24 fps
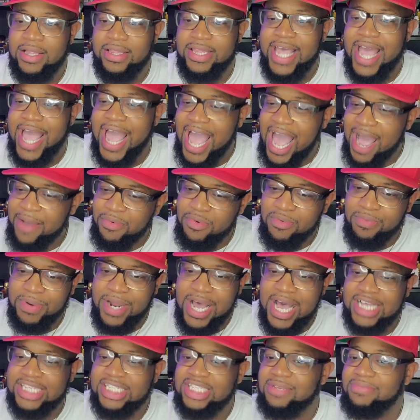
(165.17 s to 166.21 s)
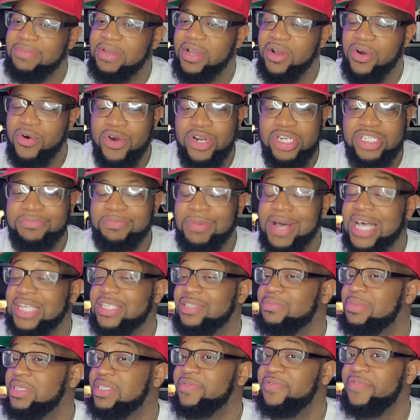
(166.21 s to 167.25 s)
That apple blossom and orange
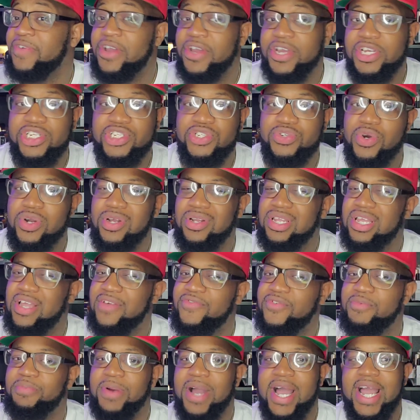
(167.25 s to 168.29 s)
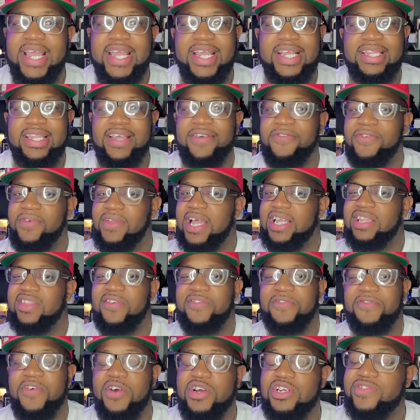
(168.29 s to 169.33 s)
blossom is very short-lived. You probably get that for like the
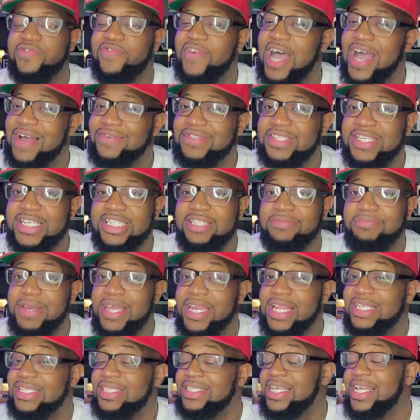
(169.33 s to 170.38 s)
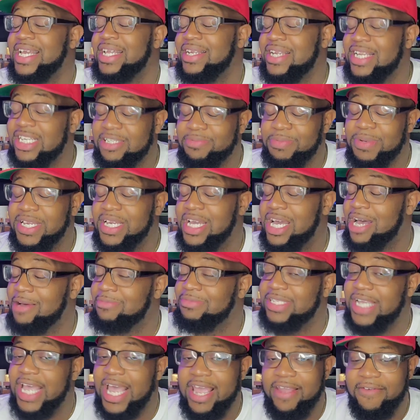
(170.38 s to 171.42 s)
first 5-6 minutes, then this
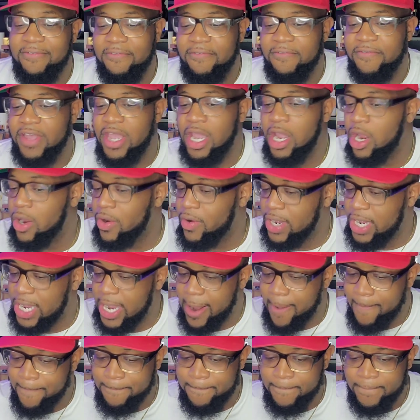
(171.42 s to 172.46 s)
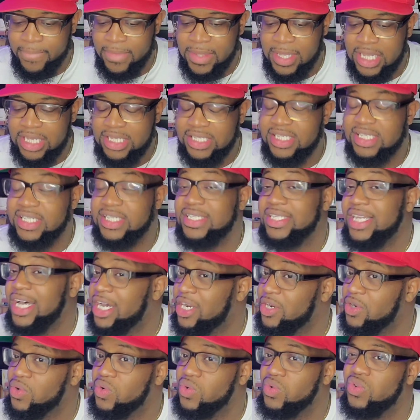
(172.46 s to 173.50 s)
becomes a very
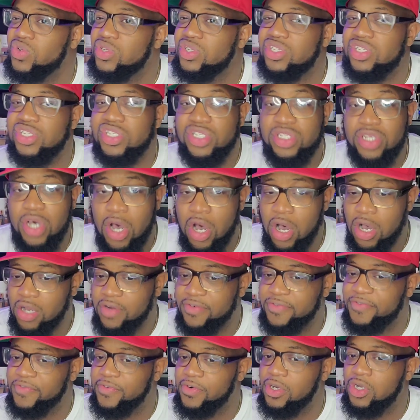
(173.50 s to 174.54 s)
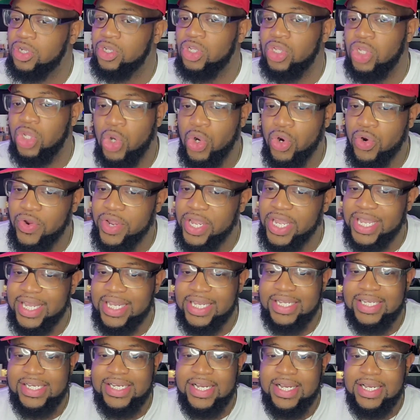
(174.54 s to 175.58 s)
subtle, soft, alluring,